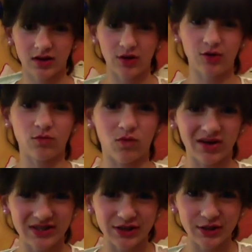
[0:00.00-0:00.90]
you
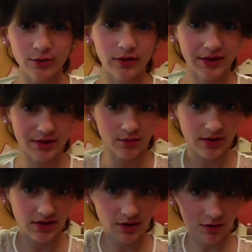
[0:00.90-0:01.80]
want to do is you
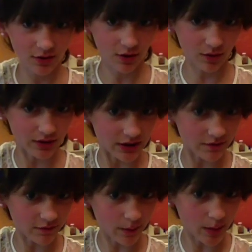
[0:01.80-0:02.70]
want to start
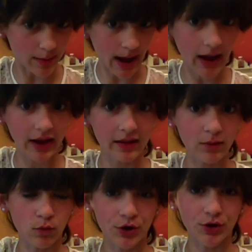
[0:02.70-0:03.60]
curling from the back and
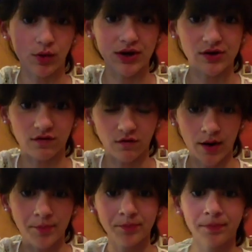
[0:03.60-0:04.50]
then work your way to the
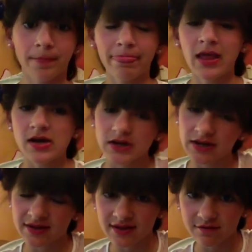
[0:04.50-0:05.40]
front.
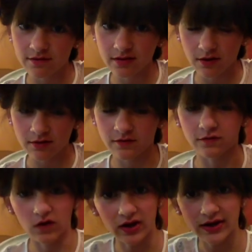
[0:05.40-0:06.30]
Because if you start in the
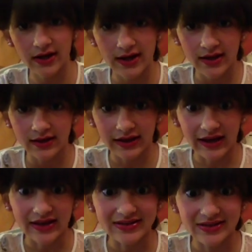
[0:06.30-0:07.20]
front,
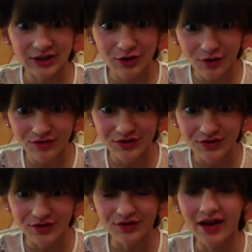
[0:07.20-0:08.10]
like I showed
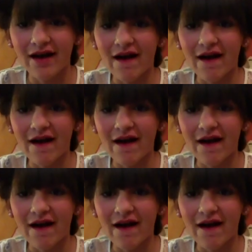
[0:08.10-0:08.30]
you,